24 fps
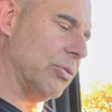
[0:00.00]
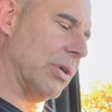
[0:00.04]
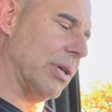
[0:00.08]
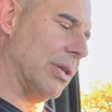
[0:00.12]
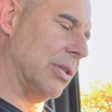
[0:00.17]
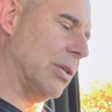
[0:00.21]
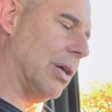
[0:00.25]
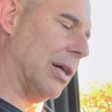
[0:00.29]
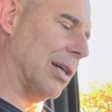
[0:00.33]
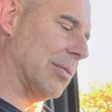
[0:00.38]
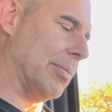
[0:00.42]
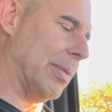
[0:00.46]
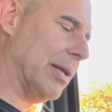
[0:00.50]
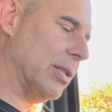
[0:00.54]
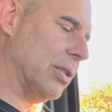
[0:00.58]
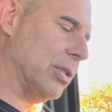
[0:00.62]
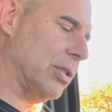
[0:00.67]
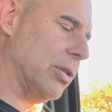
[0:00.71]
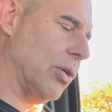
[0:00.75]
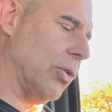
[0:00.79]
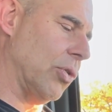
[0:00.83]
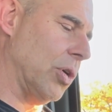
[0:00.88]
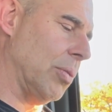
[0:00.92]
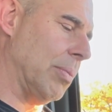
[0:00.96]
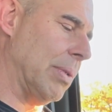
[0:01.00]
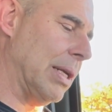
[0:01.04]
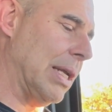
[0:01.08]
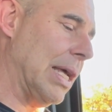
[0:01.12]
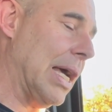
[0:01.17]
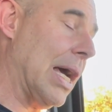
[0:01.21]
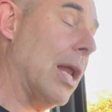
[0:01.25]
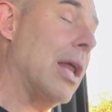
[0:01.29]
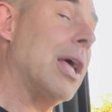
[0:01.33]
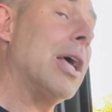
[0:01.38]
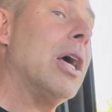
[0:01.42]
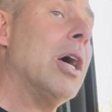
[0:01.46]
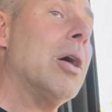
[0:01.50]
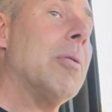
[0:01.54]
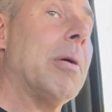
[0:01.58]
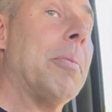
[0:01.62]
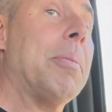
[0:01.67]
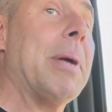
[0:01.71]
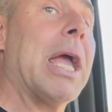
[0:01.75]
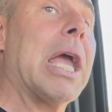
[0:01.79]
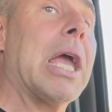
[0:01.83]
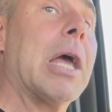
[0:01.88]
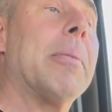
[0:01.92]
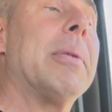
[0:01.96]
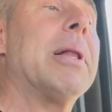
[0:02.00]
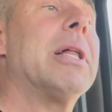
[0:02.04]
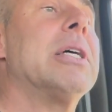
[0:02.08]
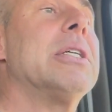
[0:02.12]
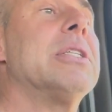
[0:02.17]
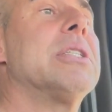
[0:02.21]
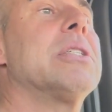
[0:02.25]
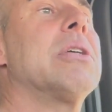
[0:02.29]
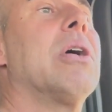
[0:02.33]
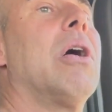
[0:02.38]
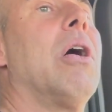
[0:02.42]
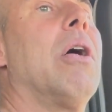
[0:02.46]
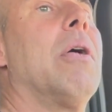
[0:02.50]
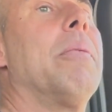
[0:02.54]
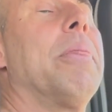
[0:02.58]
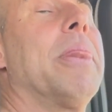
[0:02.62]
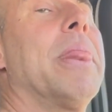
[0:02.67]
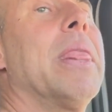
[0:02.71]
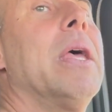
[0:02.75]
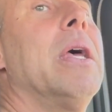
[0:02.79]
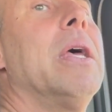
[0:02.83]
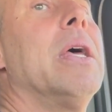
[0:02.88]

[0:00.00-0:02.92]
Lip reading: We already talked about the sodium in that, but pink Himalayan salt